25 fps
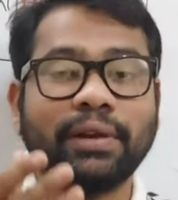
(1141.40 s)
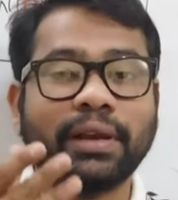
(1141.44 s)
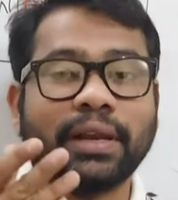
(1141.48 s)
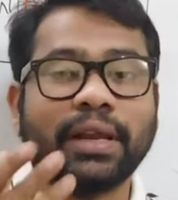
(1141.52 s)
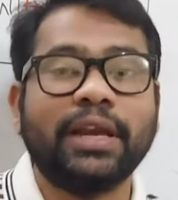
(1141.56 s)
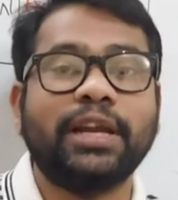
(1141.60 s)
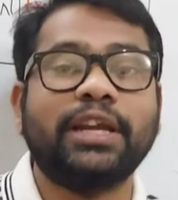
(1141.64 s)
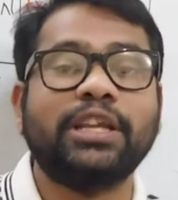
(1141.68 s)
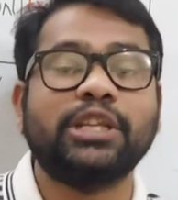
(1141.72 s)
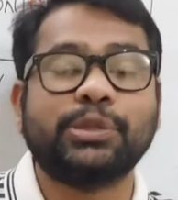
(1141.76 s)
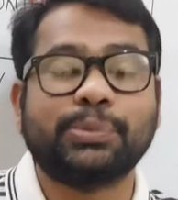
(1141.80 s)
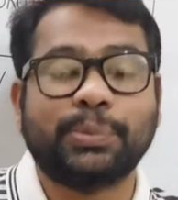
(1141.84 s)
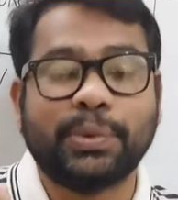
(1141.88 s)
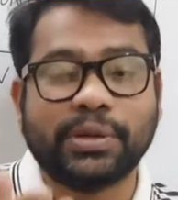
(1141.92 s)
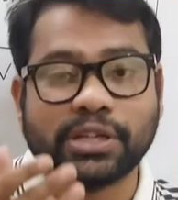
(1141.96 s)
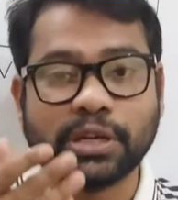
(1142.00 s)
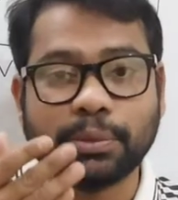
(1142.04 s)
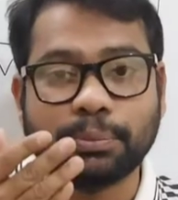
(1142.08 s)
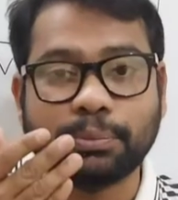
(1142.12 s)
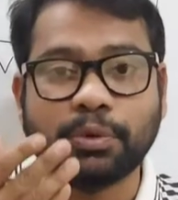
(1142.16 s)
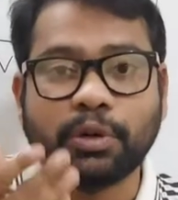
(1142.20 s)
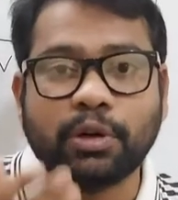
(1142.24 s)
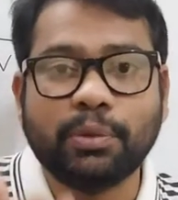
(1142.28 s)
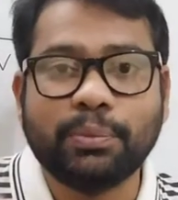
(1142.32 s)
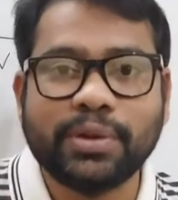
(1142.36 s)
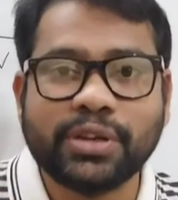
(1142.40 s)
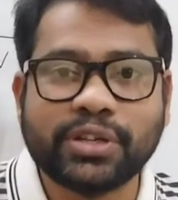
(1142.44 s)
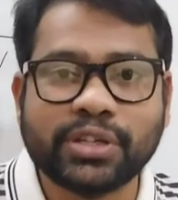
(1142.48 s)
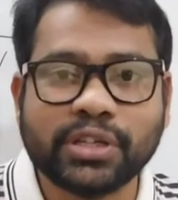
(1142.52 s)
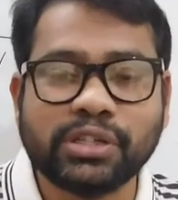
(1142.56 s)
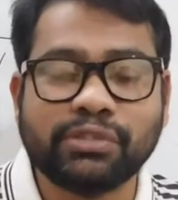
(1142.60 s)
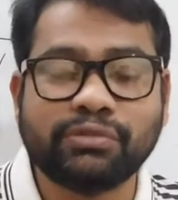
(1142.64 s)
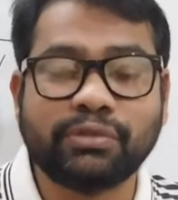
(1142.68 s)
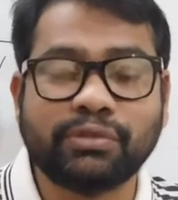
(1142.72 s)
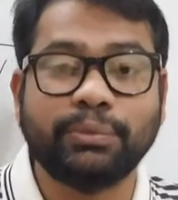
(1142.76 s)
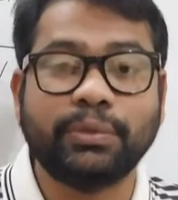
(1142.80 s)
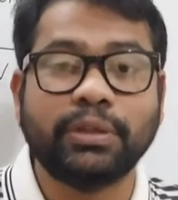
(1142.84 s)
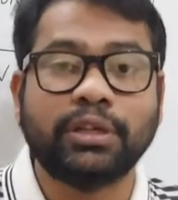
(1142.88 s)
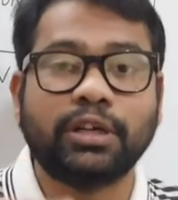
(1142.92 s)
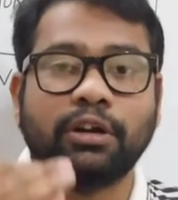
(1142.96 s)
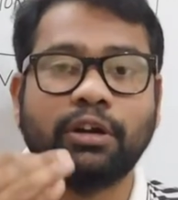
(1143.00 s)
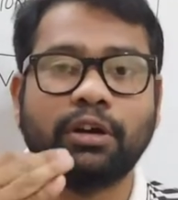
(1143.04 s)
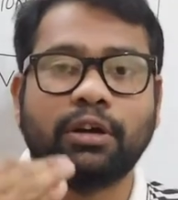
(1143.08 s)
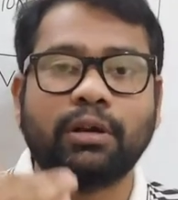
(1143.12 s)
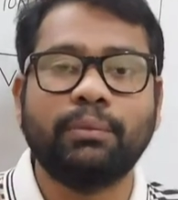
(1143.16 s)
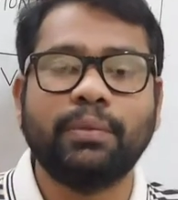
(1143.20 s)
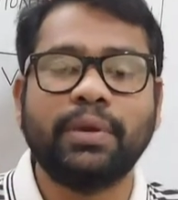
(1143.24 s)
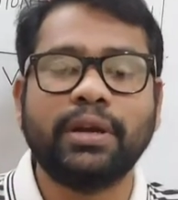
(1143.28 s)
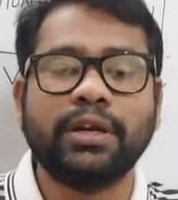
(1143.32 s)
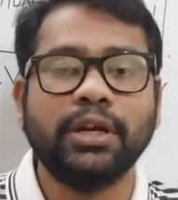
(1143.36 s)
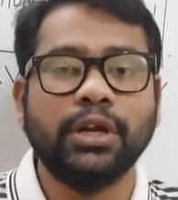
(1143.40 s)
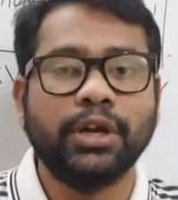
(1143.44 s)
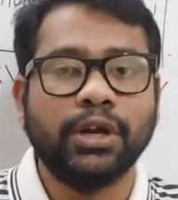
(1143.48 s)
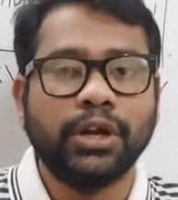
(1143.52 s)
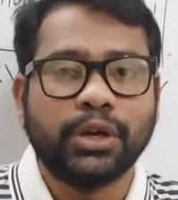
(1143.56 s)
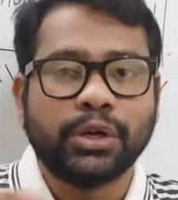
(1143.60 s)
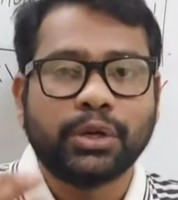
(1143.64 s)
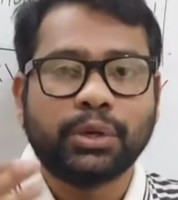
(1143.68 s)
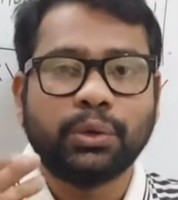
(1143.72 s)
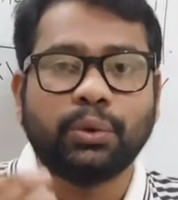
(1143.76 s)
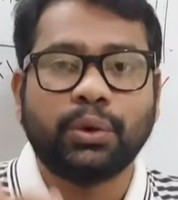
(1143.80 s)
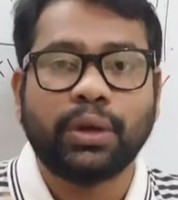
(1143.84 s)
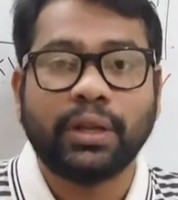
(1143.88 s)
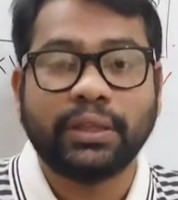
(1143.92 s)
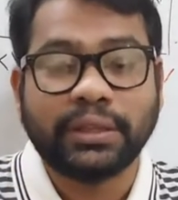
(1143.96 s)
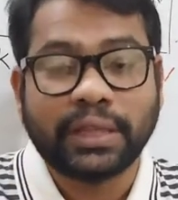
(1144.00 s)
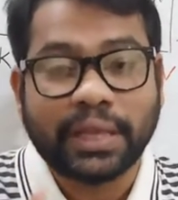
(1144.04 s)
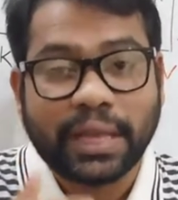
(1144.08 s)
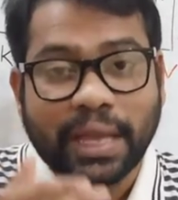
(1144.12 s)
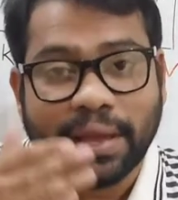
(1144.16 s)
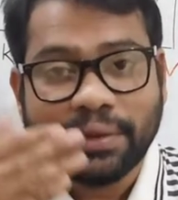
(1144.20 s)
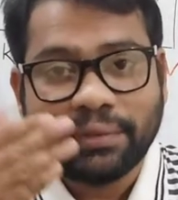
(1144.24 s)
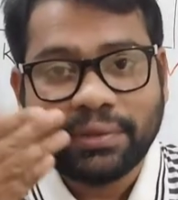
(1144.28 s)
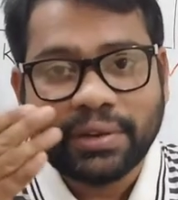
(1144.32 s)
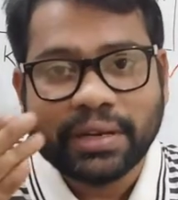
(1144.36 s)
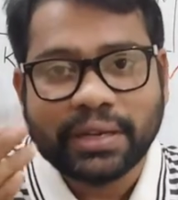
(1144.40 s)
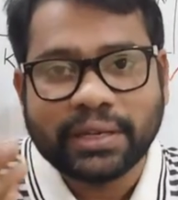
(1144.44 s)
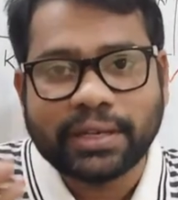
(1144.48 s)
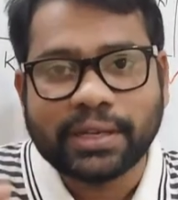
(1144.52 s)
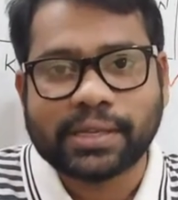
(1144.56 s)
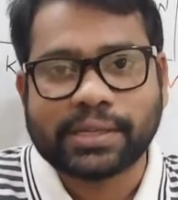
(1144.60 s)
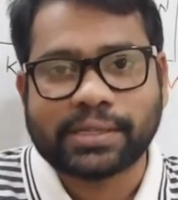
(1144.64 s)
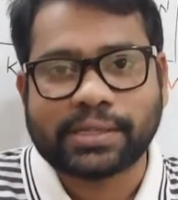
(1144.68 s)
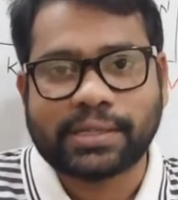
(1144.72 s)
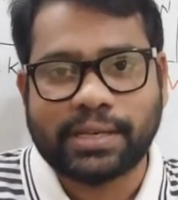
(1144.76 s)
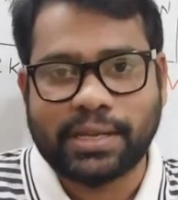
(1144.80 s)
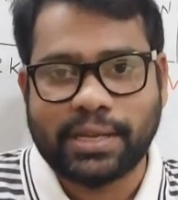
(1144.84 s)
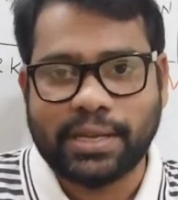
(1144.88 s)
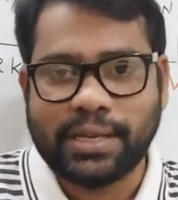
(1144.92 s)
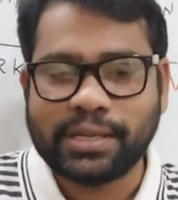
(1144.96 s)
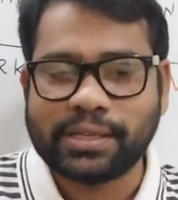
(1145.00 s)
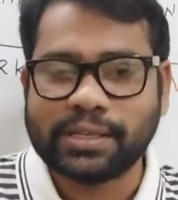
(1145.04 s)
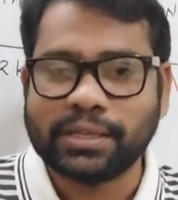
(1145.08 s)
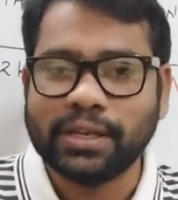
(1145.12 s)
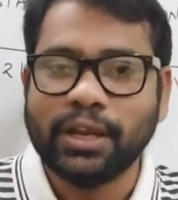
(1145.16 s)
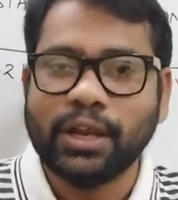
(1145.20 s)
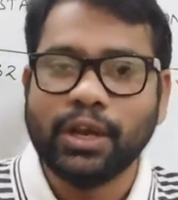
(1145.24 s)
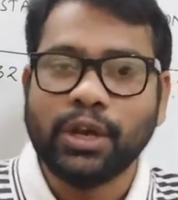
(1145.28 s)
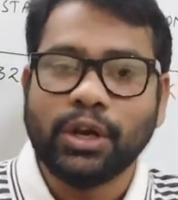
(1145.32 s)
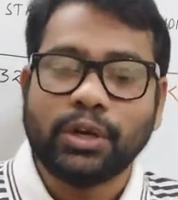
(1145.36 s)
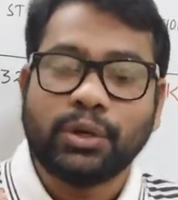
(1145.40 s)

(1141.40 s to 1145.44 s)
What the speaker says: will get a special permission from the government to run the heavy industries.